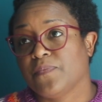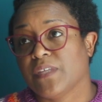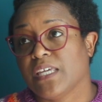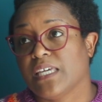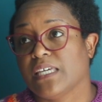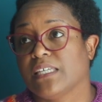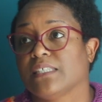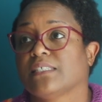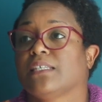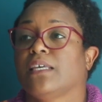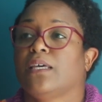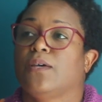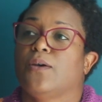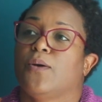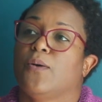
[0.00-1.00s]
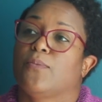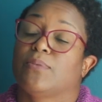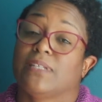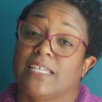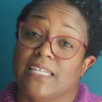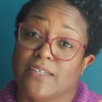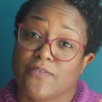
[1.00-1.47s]
is
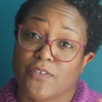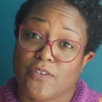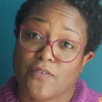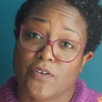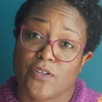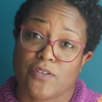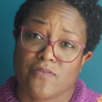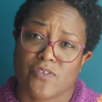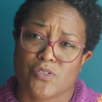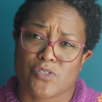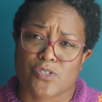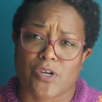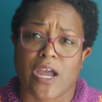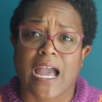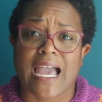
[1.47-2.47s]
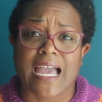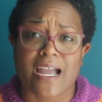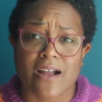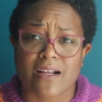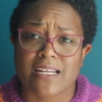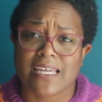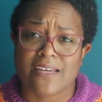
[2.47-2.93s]
planning for the fall in the future.
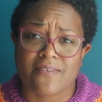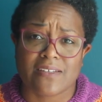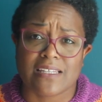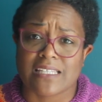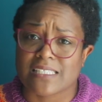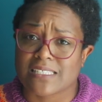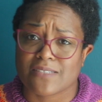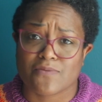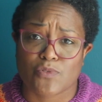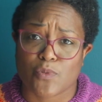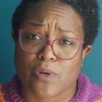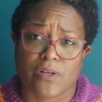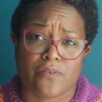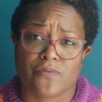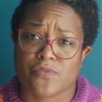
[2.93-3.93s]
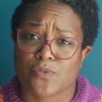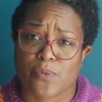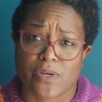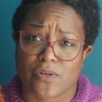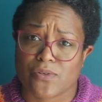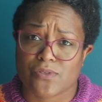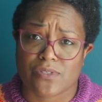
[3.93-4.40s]
I already have a list of 12
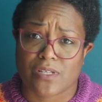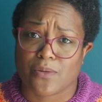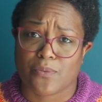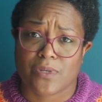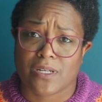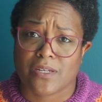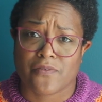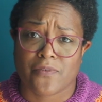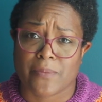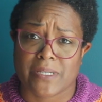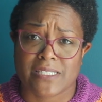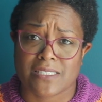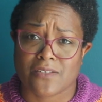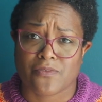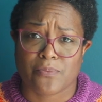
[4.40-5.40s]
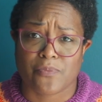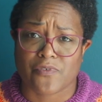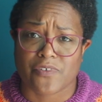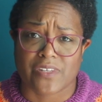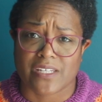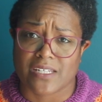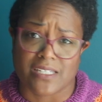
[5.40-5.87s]
sweaters that I want to knit for myself
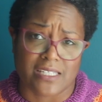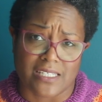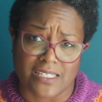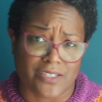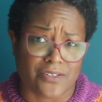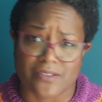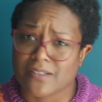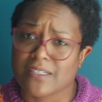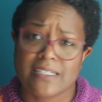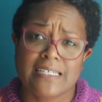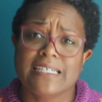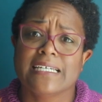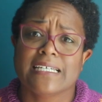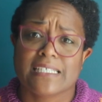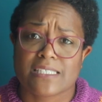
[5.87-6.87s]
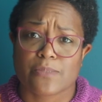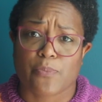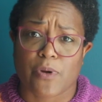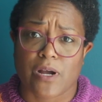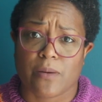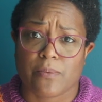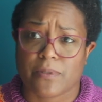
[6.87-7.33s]
before the end of the year. It's a
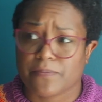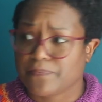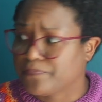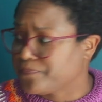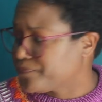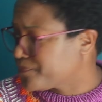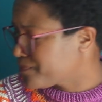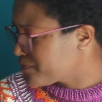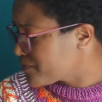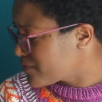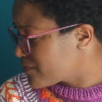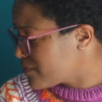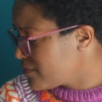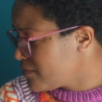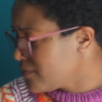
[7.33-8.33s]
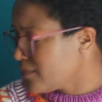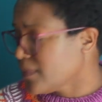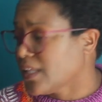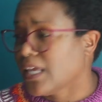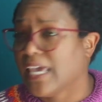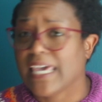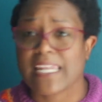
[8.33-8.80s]
problem.
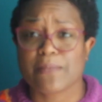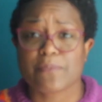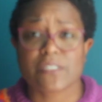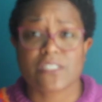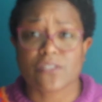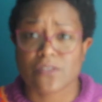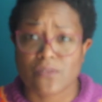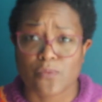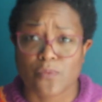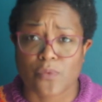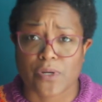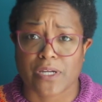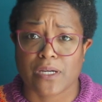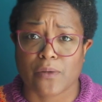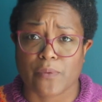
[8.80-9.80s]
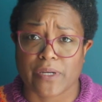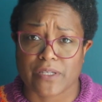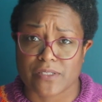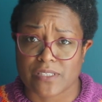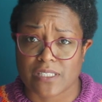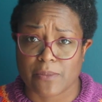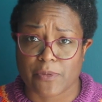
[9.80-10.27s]
And I'm still working away
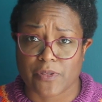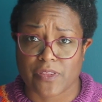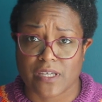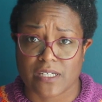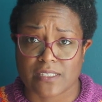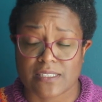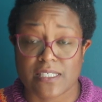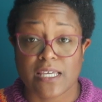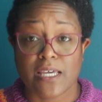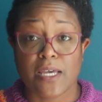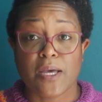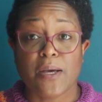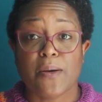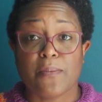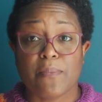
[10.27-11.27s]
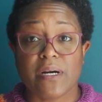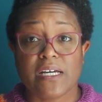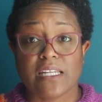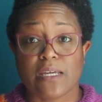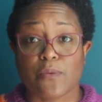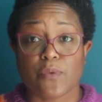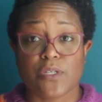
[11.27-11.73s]
on summer things.
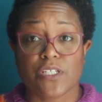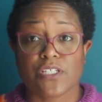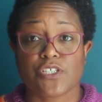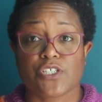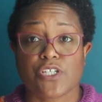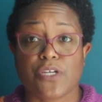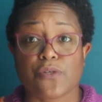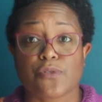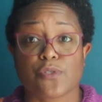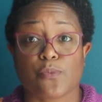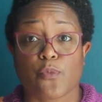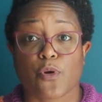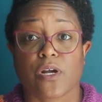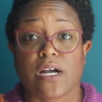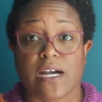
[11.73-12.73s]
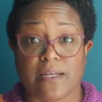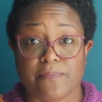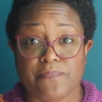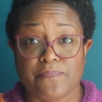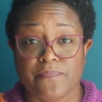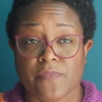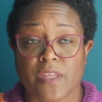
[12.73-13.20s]
But I wanted to share some more
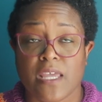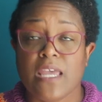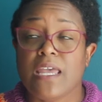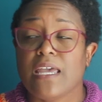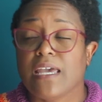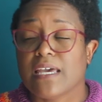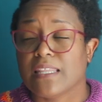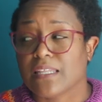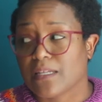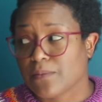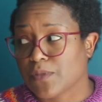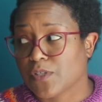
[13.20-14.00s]
cotton. And then I'm